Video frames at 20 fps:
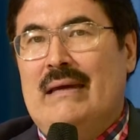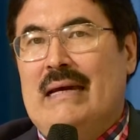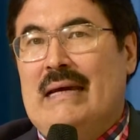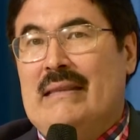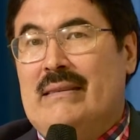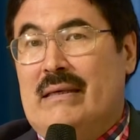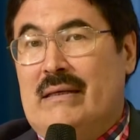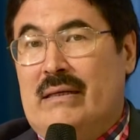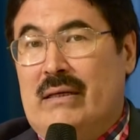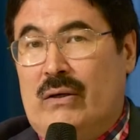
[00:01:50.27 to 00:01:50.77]

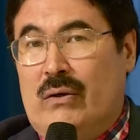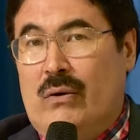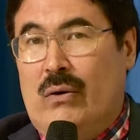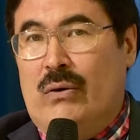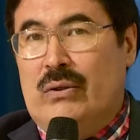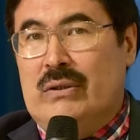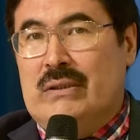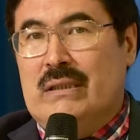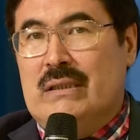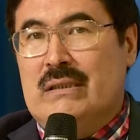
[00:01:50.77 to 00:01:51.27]
and the
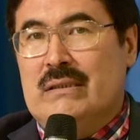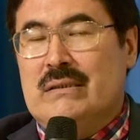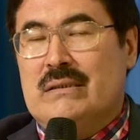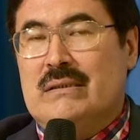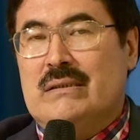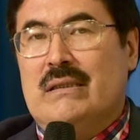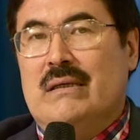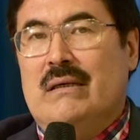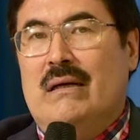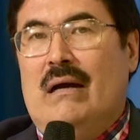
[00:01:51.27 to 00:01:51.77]

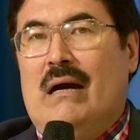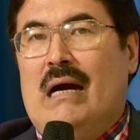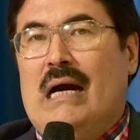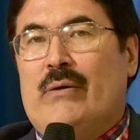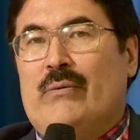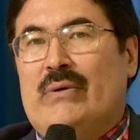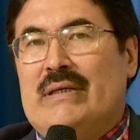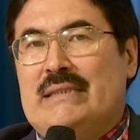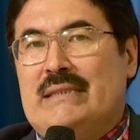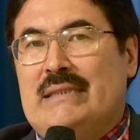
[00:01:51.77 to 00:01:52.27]
Dakotas
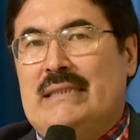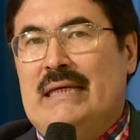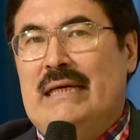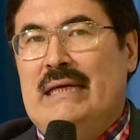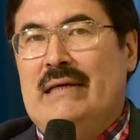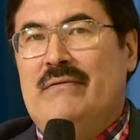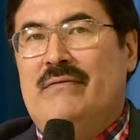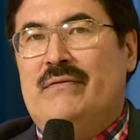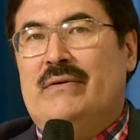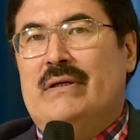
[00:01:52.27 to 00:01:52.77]
are
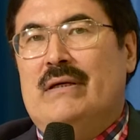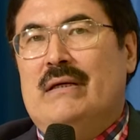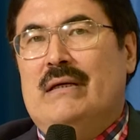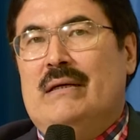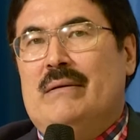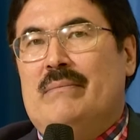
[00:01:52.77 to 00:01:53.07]
received